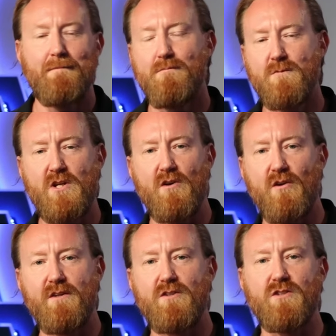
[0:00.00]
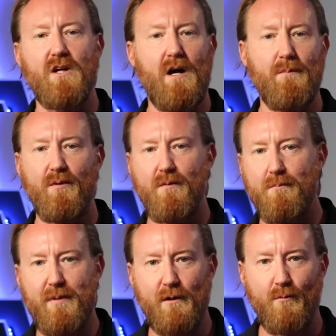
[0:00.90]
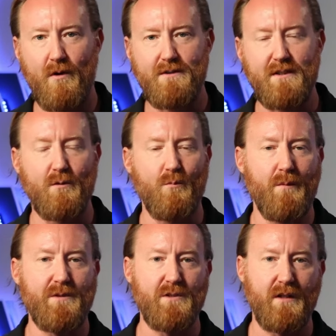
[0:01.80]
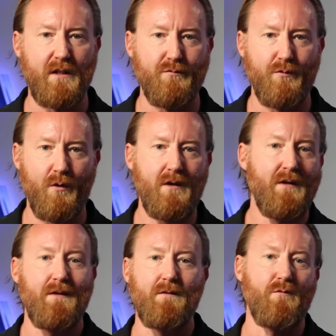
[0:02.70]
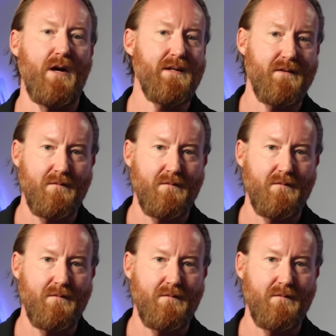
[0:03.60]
And generally, there's a couple big ones that the woman's looking for, right?